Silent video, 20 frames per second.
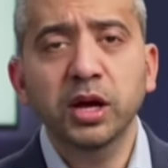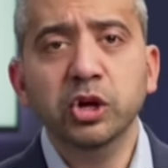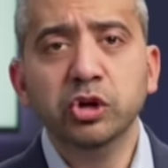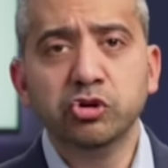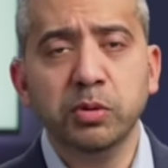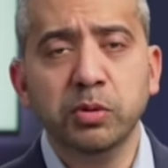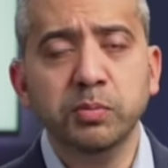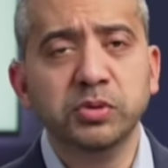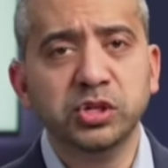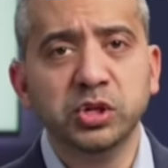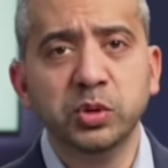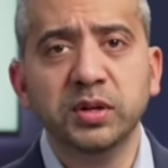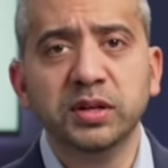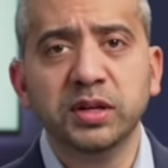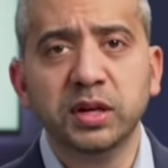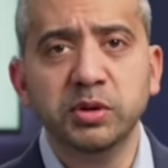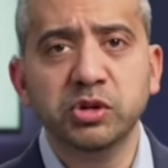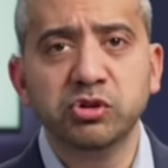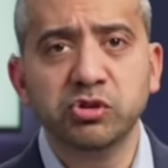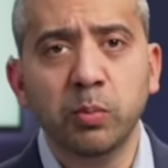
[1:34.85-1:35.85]
Trump 2 is
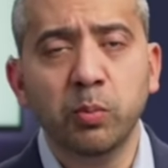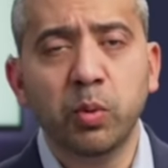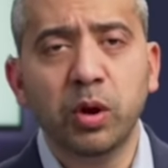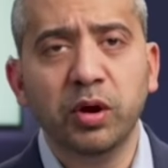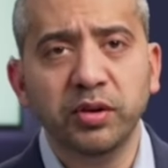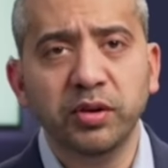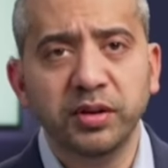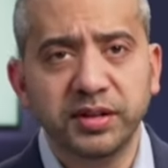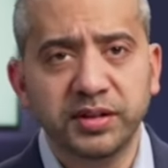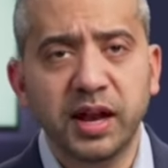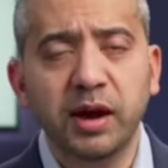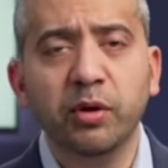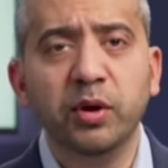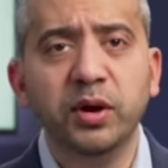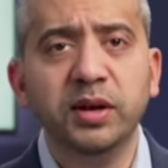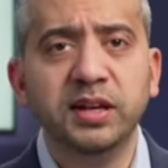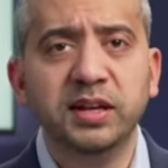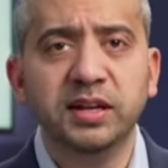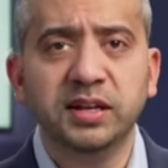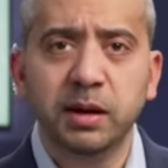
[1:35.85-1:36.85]
going to be Trump 1 on
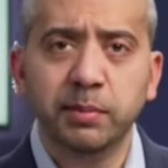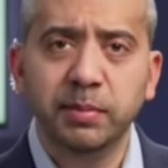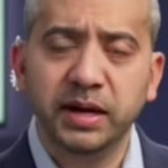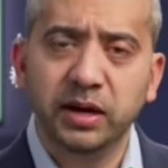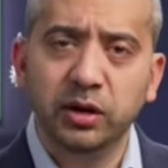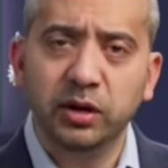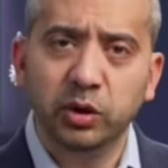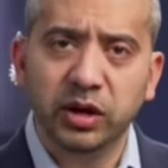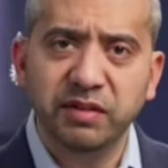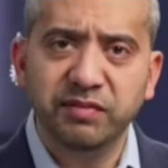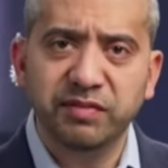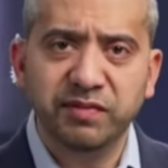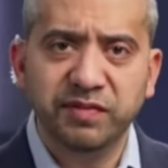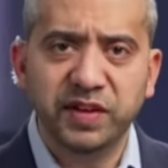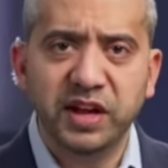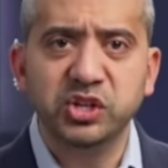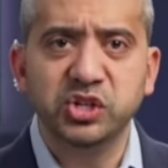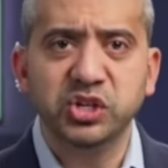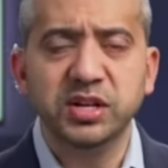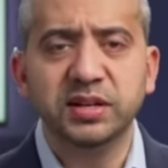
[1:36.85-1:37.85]
steroids. He's coming in looking for
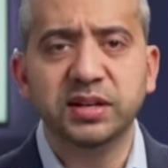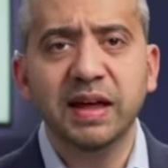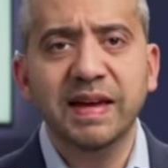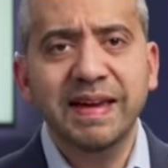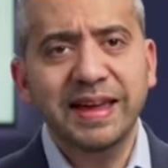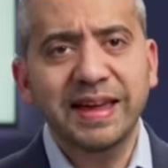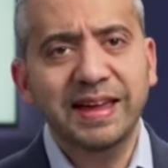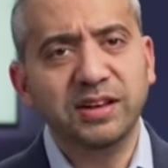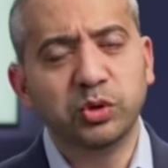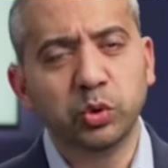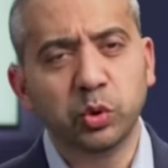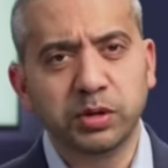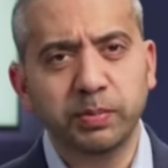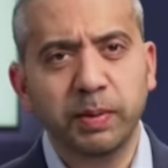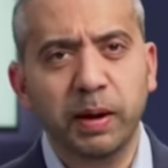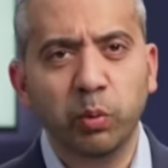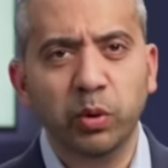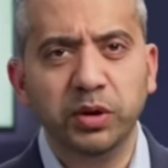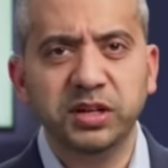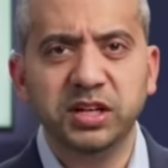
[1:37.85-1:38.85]
vengeance. He's talked
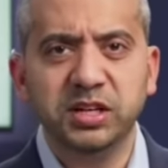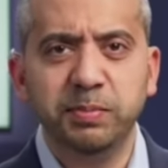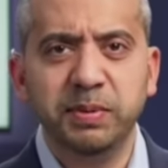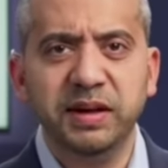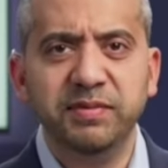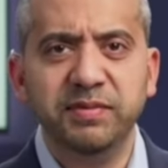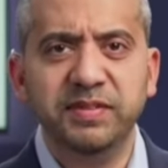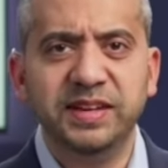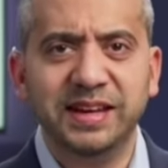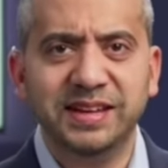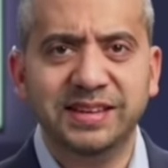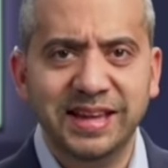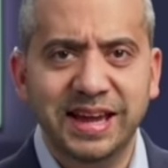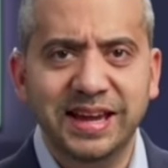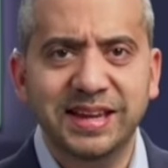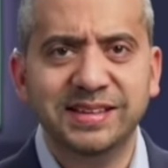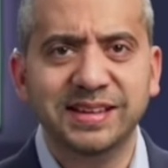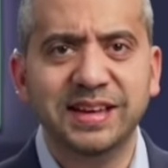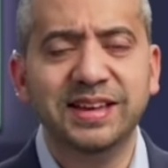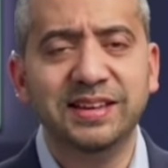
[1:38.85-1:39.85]
about wanting to be a
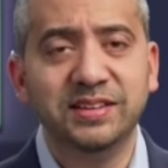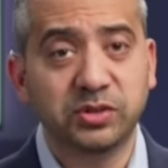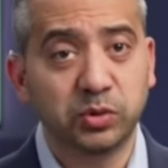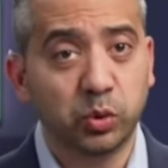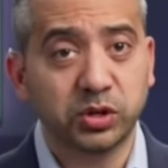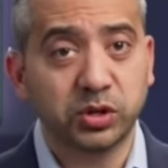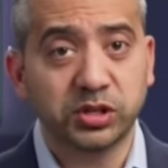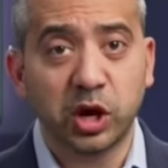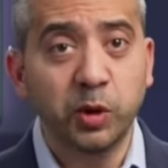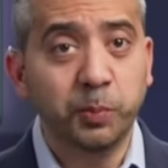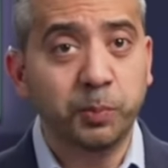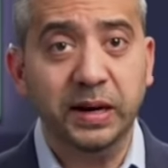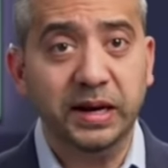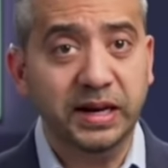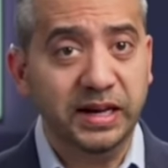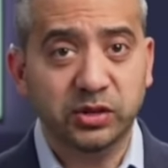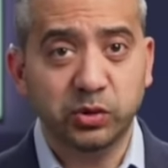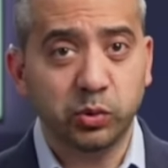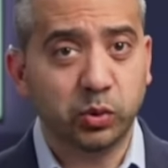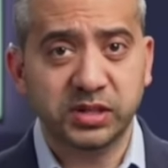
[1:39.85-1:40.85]
dictator. He's talked
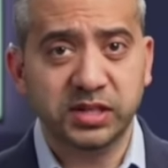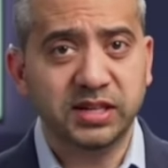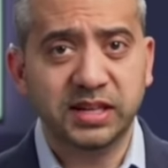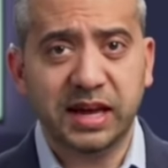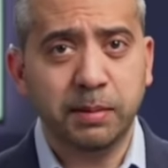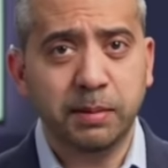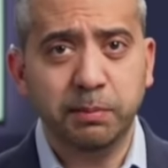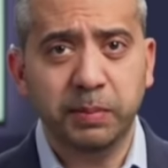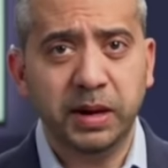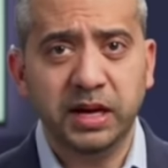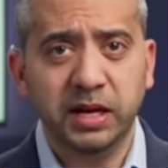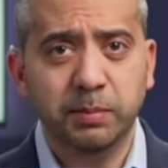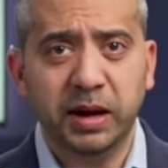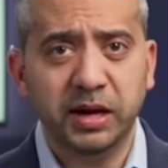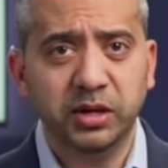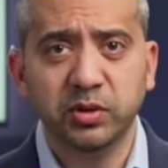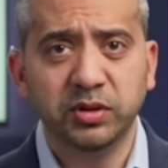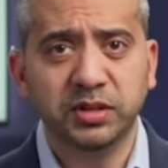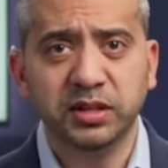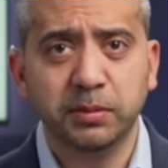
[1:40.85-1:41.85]
openly. He talked in the campaign about
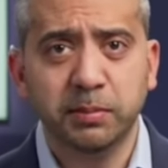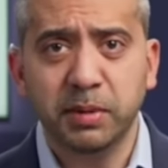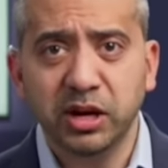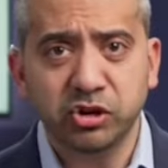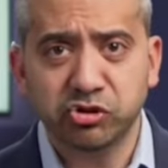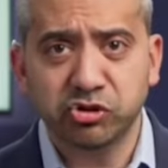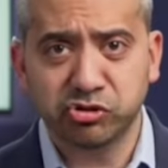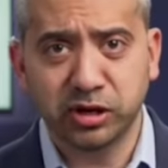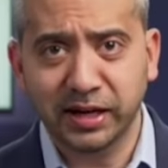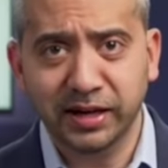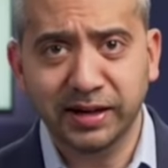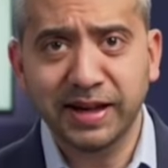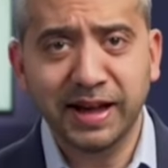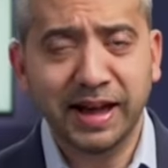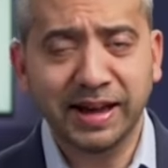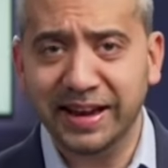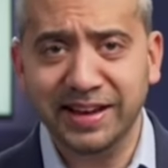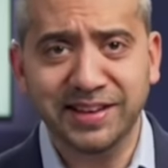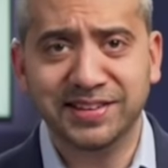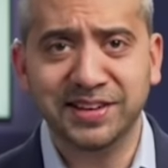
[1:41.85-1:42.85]
using the military
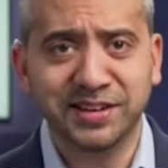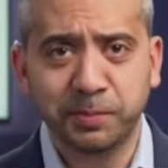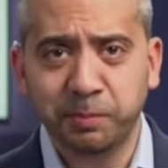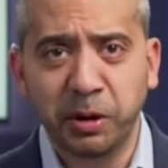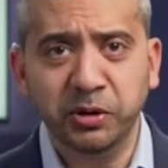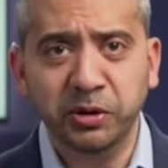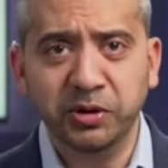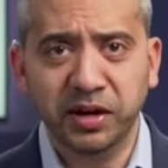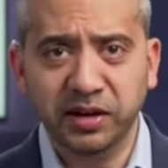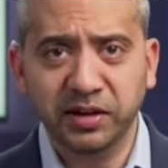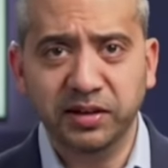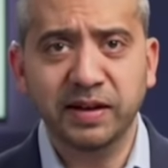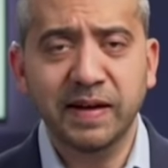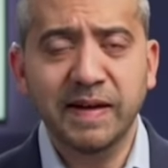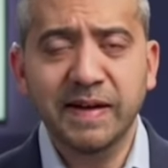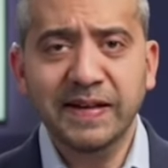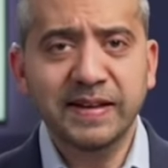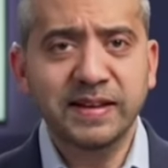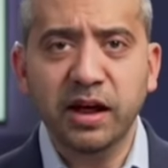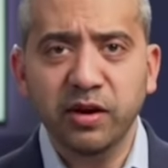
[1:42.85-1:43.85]
against his opponents.
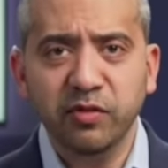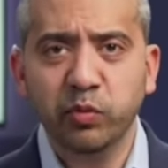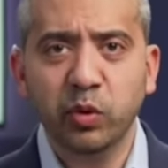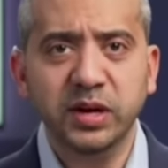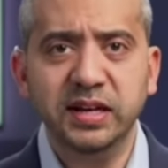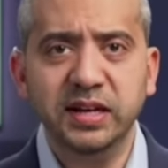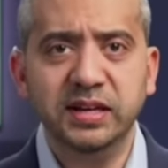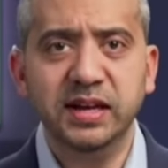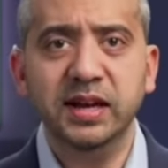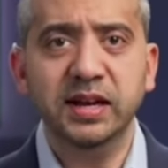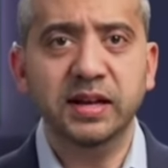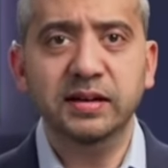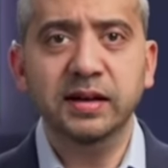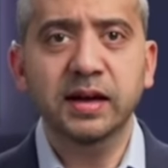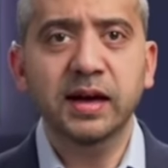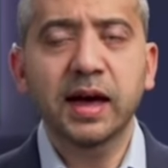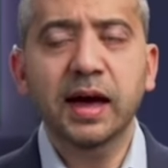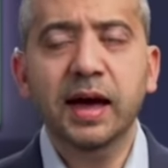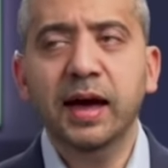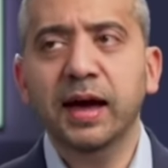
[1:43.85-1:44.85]
None of what he did
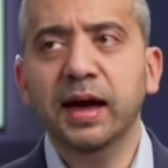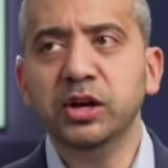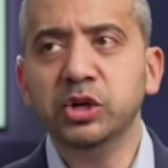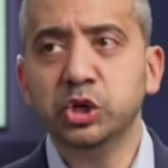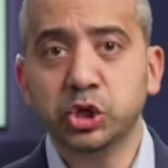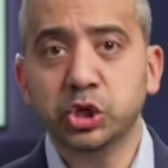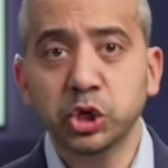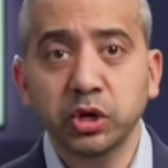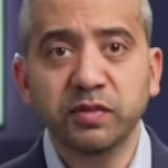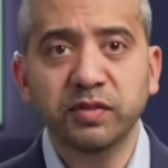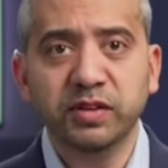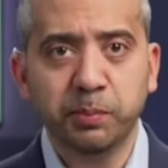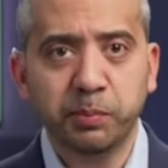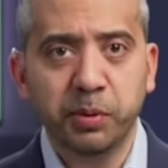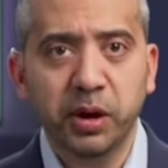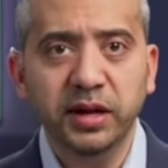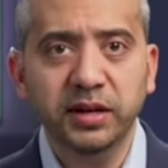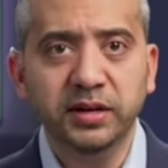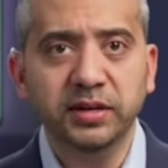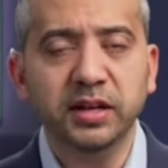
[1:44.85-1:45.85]
should have
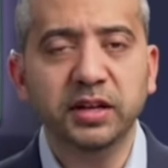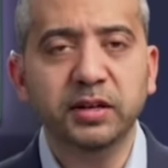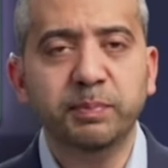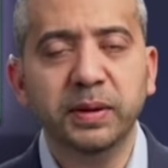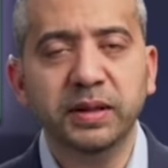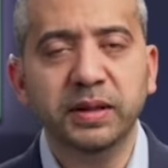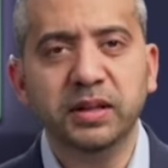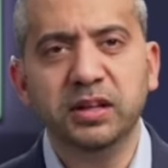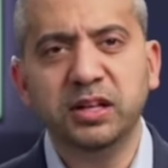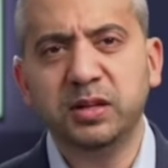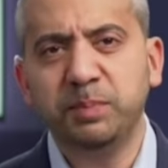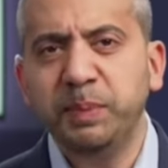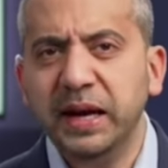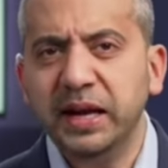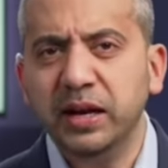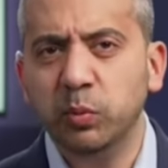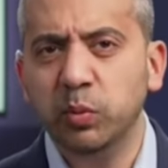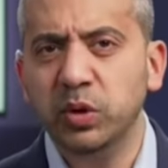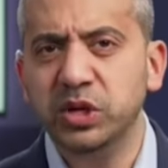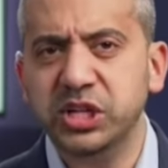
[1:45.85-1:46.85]
surprised us, but the
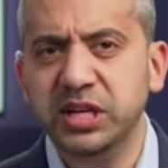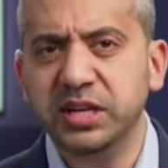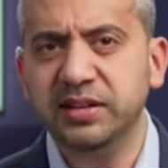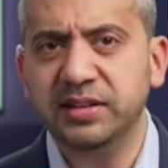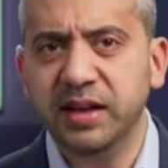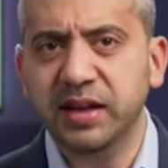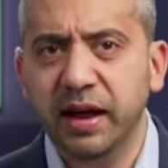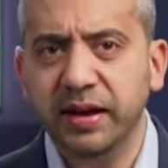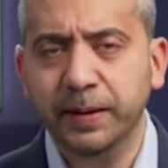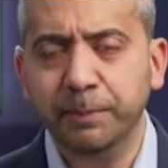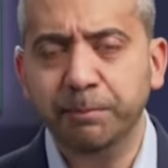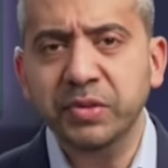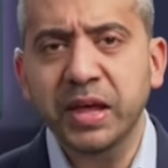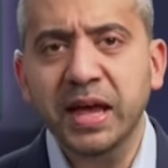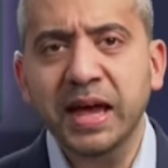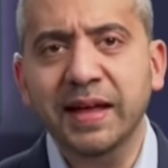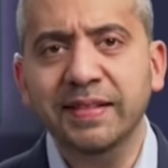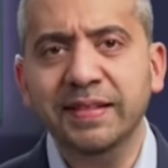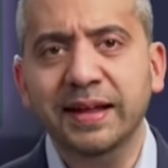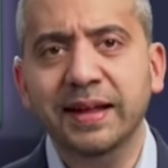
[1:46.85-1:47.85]
speed at which he's done it
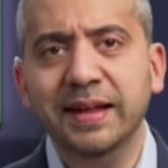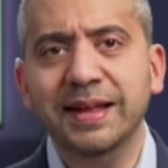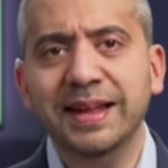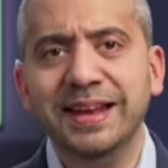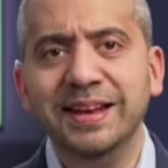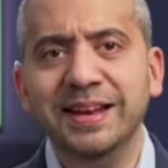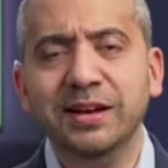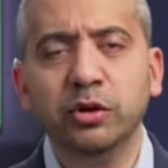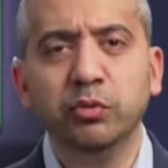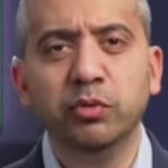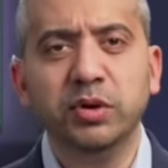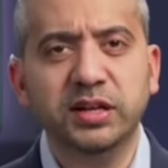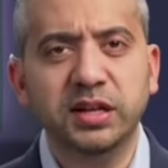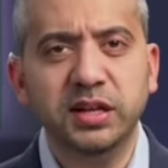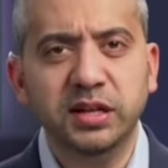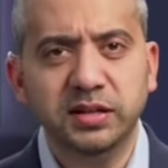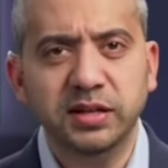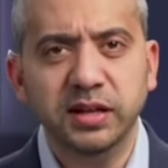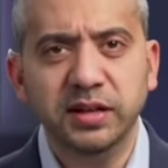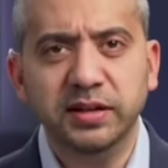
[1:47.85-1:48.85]
and the little
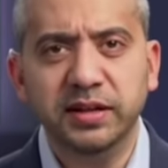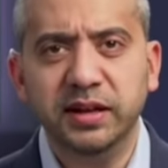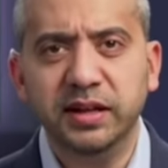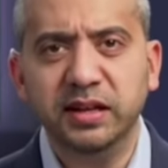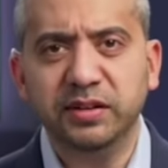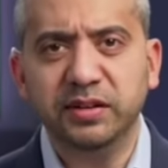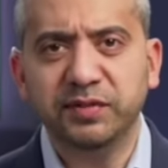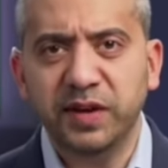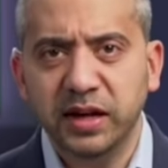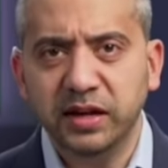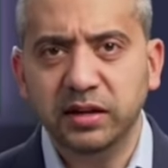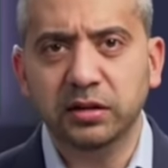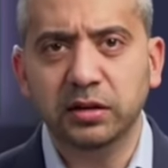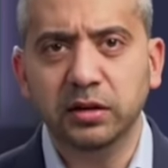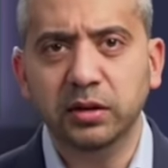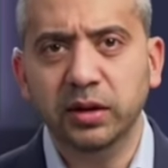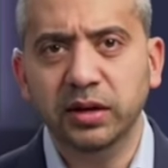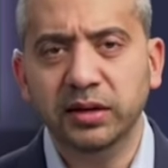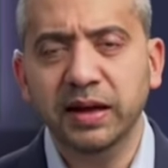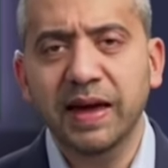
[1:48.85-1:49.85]
resistance that he's faced,
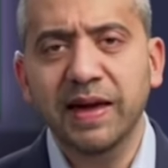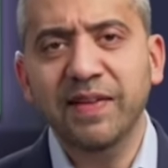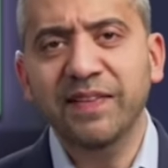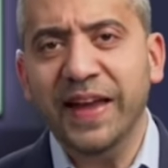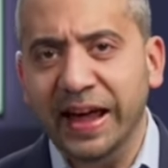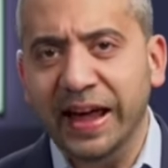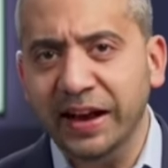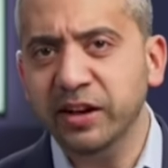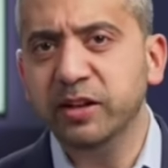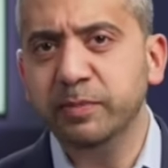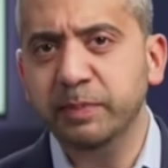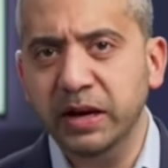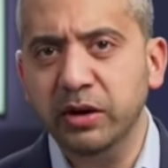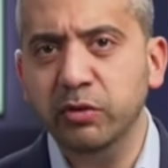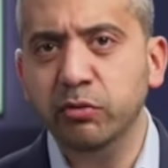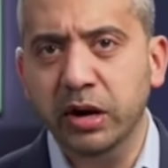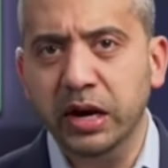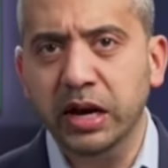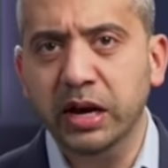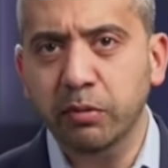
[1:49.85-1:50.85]
Lewis, that has
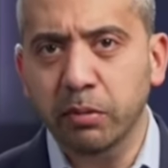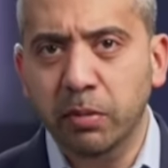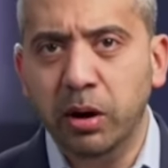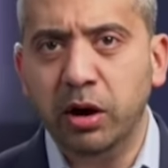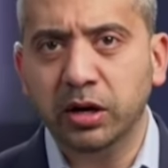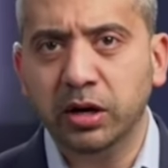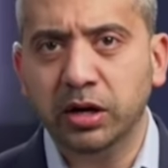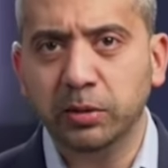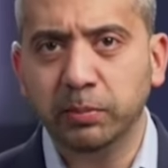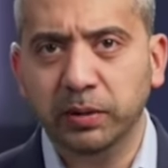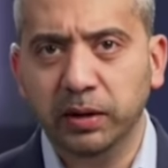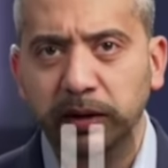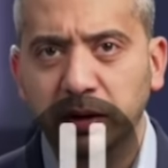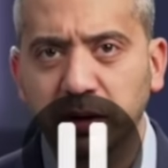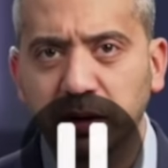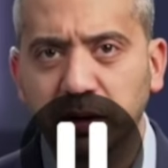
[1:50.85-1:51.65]
been really remarkable.